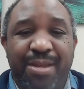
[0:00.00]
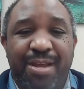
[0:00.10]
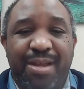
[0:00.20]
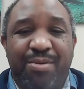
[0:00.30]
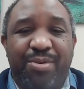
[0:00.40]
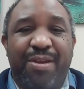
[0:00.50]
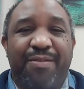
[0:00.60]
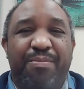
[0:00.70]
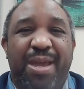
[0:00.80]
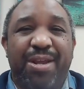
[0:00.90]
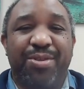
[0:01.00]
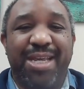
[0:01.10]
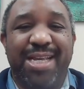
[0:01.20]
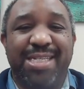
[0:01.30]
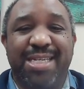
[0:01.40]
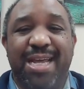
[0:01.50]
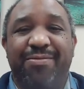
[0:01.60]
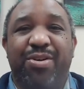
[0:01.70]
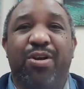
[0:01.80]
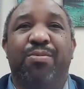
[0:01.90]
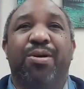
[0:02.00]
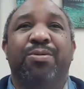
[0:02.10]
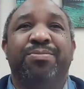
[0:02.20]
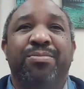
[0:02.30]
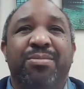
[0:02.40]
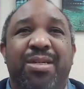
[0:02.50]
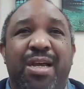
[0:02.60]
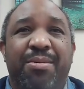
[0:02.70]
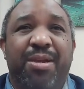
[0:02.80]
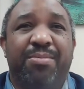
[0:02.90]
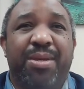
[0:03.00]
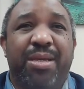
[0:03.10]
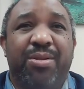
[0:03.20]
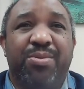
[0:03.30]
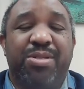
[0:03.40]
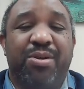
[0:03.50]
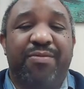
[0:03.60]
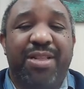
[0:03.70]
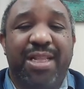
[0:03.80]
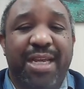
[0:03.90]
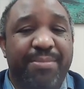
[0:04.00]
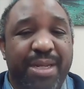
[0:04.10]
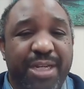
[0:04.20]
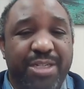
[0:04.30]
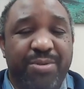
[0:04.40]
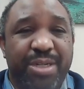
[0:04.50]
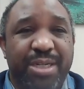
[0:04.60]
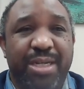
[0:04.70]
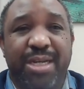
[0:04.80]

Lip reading: But when you're having pain on the inside of your elbow, it can be the result of a ligament injury.